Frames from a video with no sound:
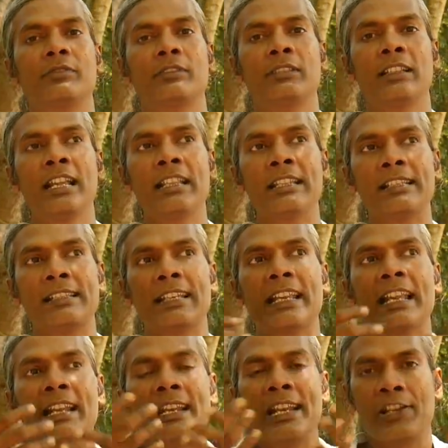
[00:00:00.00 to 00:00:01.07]
Then the
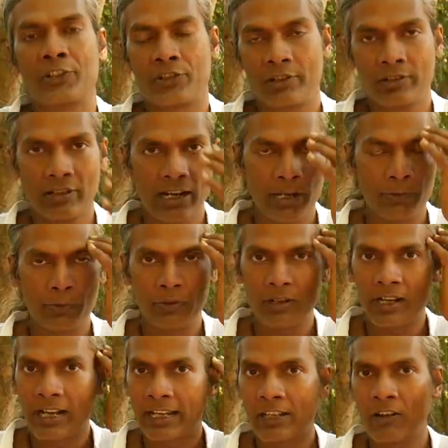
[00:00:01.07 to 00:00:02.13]
second nature,
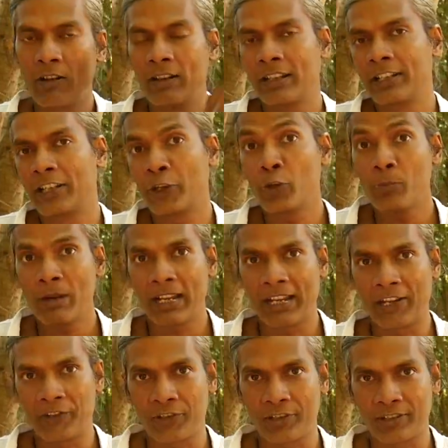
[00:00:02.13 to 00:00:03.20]
I call it human
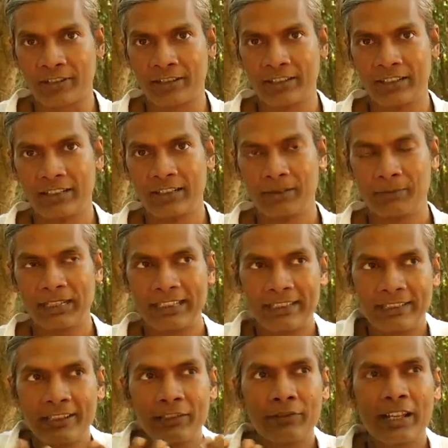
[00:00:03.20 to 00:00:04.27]
nature. Okay,
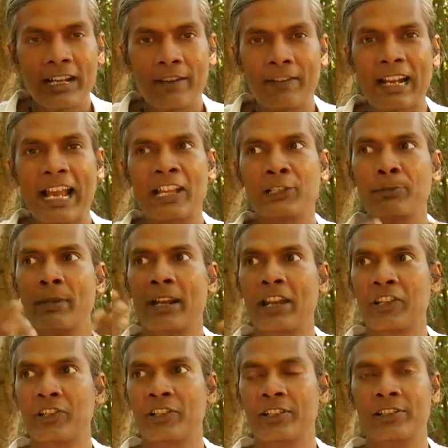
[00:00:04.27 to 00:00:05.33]
this is where our
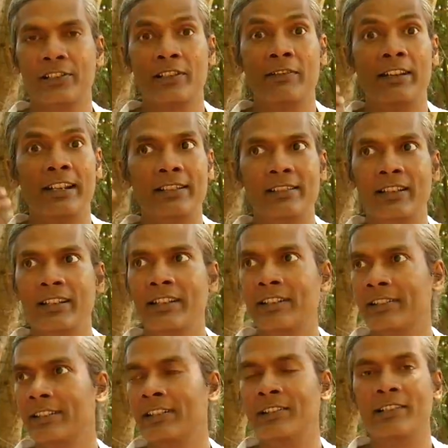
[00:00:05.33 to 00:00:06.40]
aspirations, our
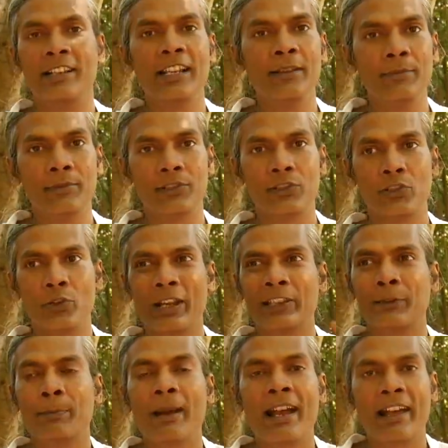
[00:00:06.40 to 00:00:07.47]
desires and dreams to
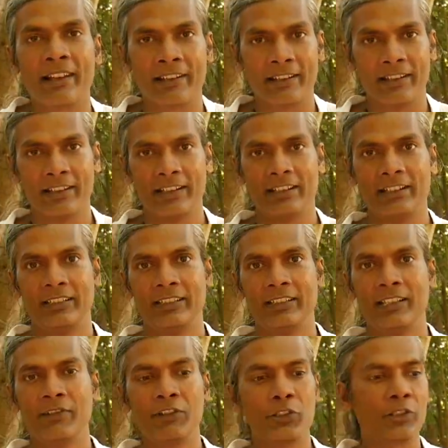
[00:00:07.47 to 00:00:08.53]
expand,
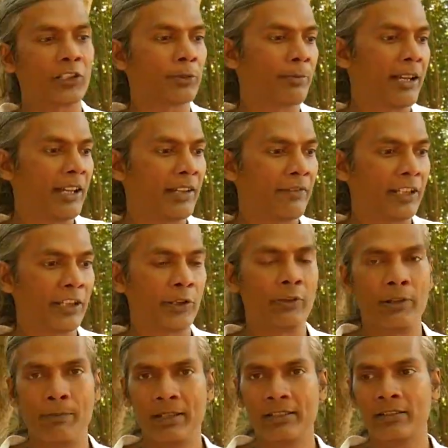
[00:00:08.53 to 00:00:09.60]
even to expand whether
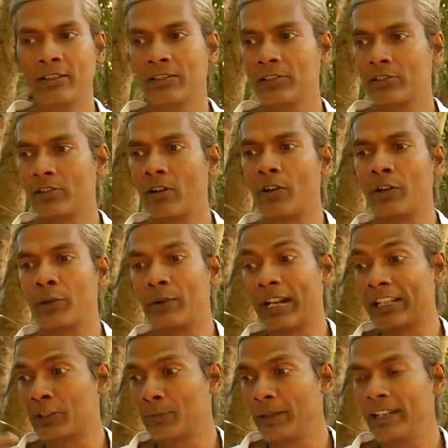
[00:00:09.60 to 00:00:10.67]
your business or your
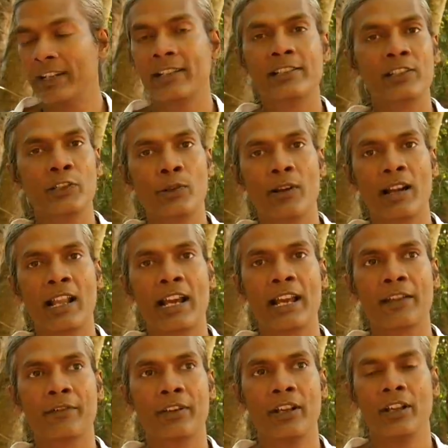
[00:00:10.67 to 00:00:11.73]
experience in your
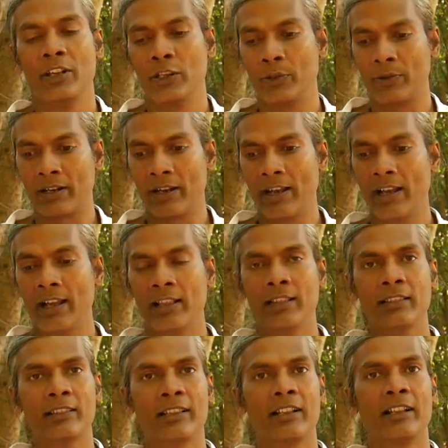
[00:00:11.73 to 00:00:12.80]
life, your
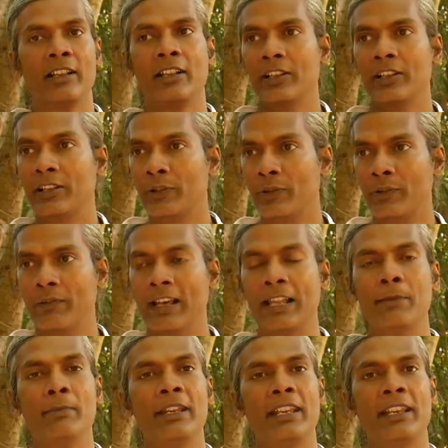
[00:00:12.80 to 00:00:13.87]
health, your
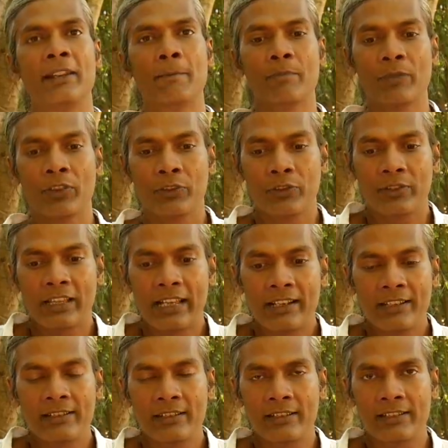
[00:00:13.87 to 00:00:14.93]
well-being. So there
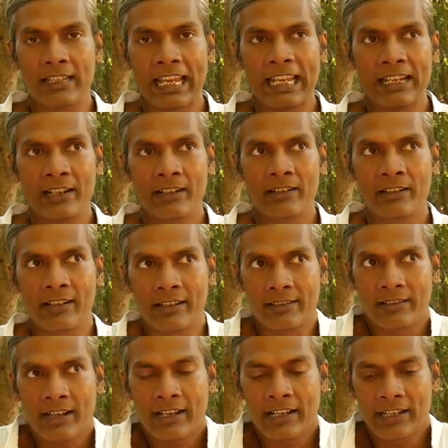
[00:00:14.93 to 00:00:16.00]
is this inner
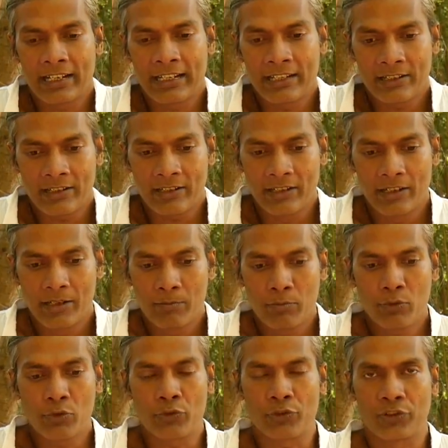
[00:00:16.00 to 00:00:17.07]
desire, inner
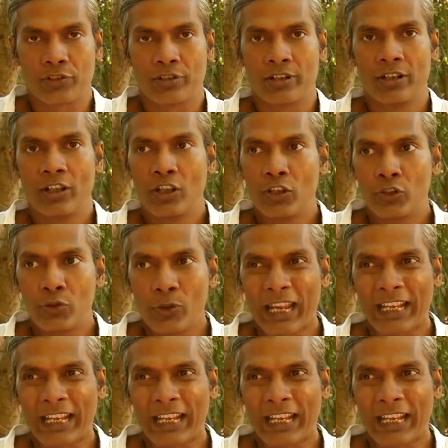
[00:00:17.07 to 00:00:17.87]
push to